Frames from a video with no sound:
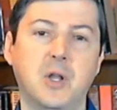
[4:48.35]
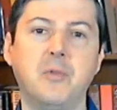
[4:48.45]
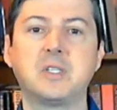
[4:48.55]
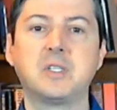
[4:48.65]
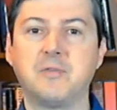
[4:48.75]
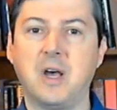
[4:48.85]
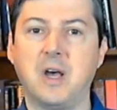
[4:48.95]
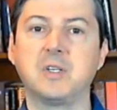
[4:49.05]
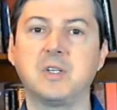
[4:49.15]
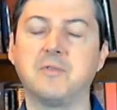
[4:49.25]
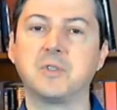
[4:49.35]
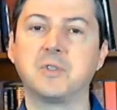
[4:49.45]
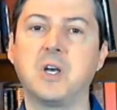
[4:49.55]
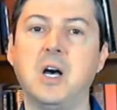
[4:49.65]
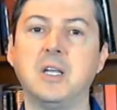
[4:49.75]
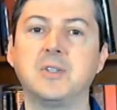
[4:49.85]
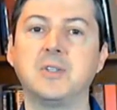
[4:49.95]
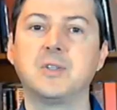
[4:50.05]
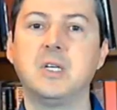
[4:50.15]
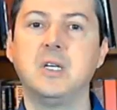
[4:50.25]
No, that's the fallacy of false
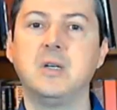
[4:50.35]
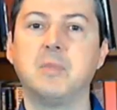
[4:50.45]
cause,